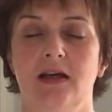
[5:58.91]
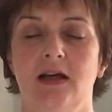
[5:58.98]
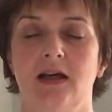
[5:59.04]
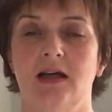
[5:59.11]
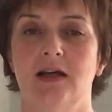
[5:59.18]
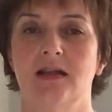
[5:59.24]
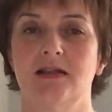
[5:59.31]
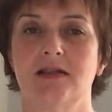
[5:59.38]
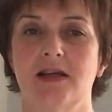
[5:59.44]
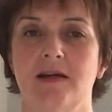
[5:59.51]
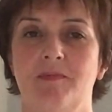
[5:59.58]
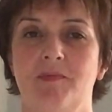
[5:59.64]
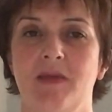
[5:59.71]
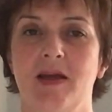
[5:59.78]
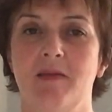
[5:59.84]
And
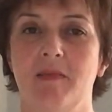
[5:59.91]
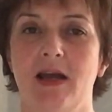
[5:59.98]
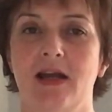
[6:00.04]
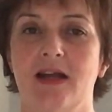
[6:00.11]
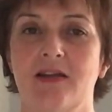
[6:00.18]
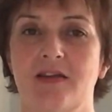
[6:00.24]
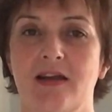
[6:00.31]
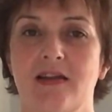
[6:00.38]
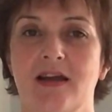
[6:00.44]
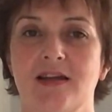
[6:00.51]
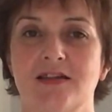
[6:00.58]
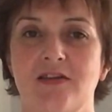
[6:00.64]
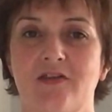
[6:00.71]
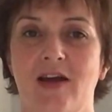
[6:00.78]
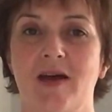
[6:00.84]
amen. I think
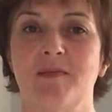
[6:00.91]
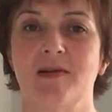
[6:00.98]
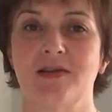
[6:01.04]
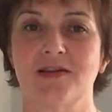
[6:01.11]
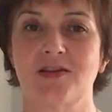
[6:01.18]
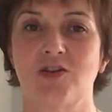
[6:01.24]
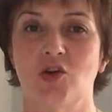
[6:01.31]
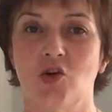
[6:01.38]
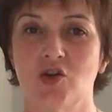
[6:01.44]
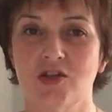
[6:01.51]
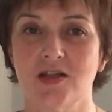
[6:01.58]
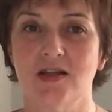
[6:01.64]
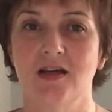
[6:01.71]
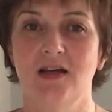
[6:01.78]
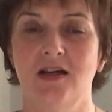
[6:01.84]
that's a fabulous
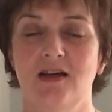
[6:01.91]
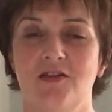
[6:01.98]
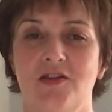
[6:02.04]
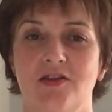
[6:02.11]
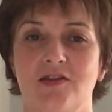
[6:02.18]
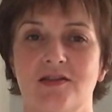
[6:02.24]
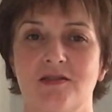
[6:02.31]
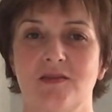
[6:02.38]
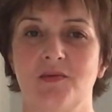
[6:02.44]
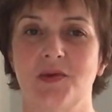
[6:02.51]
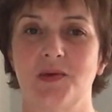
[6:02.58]
thought, that we